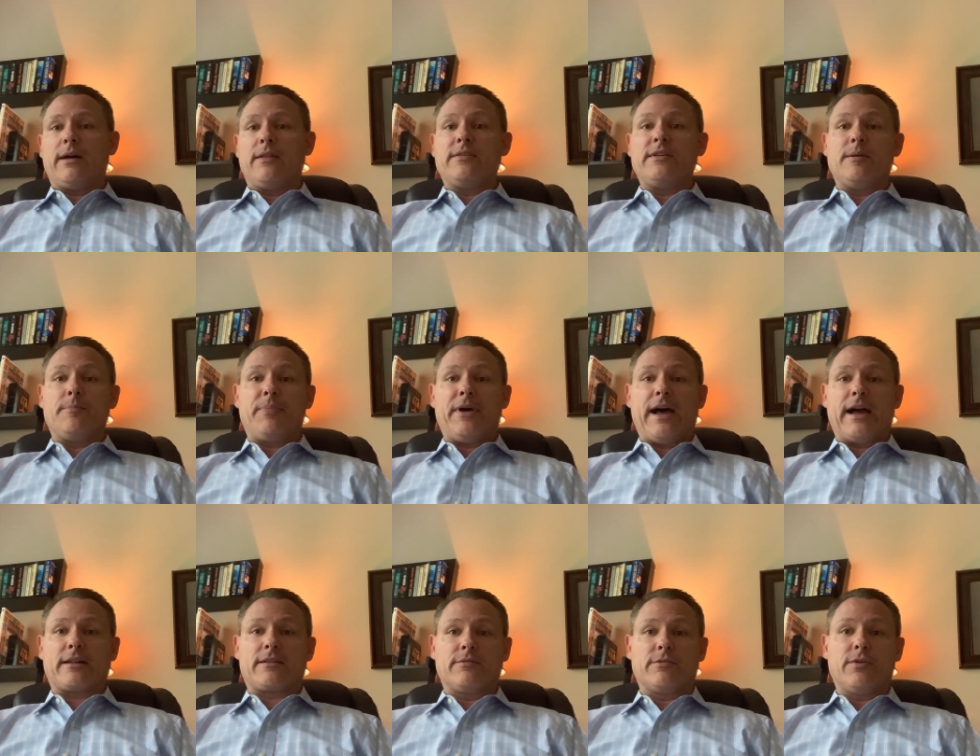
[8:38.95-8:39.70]
the
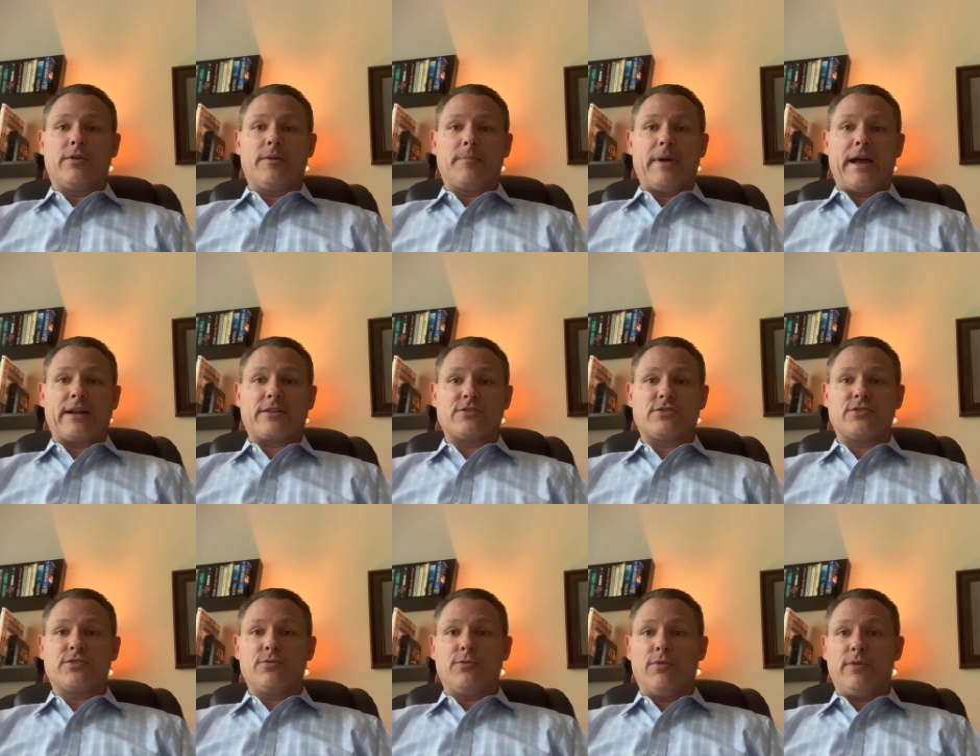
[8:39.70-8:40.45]
impact of going back to
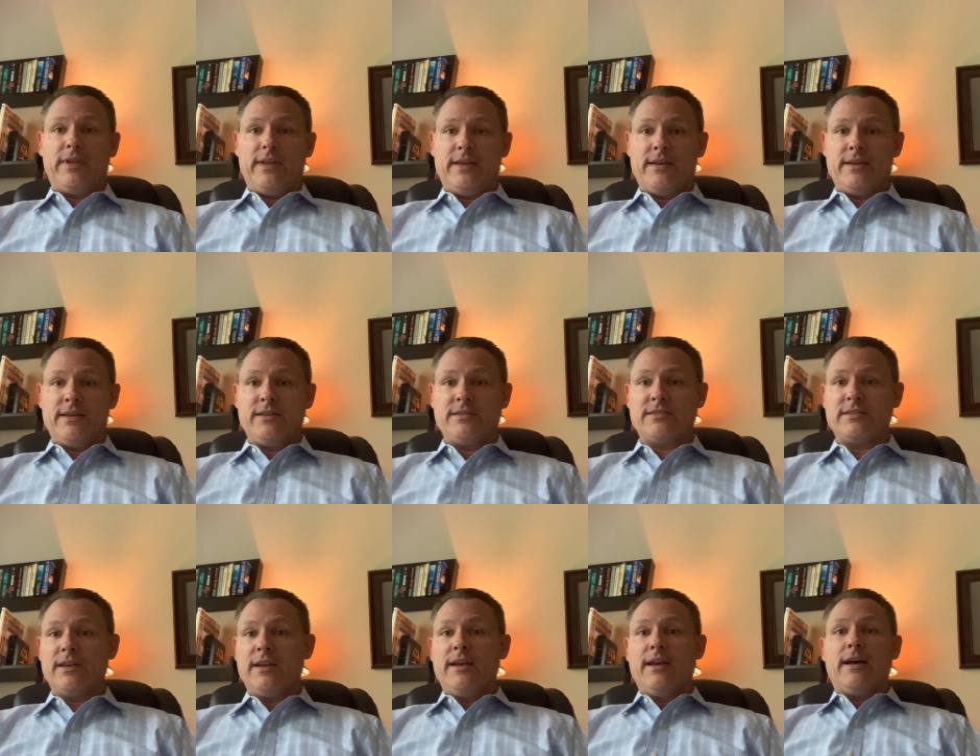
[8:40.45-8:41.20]
school
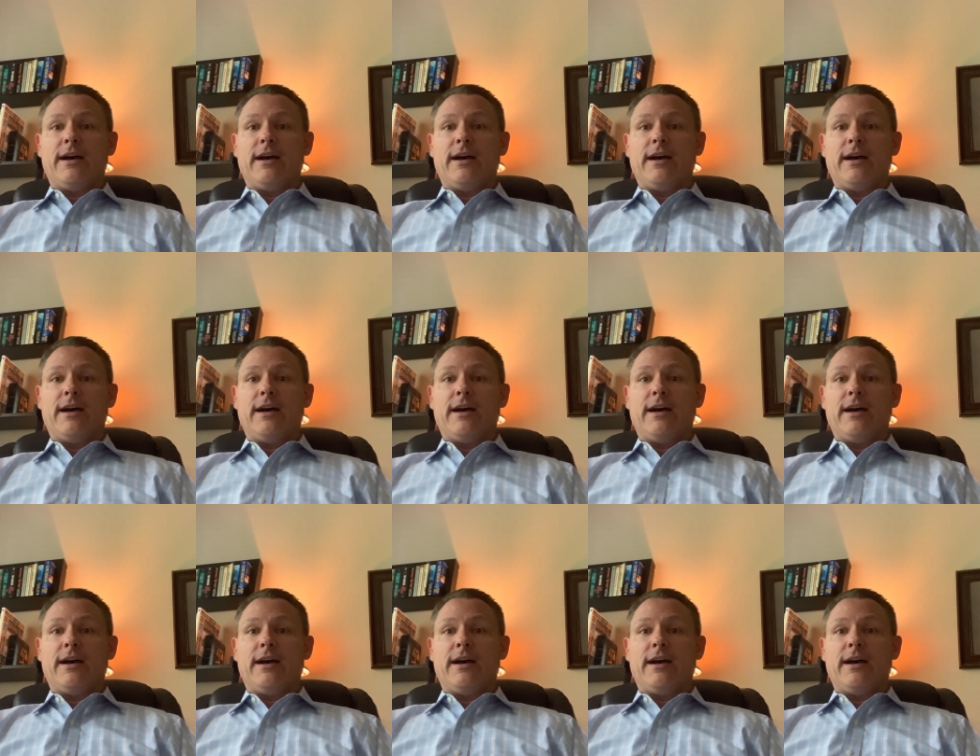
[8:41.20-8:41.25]
is.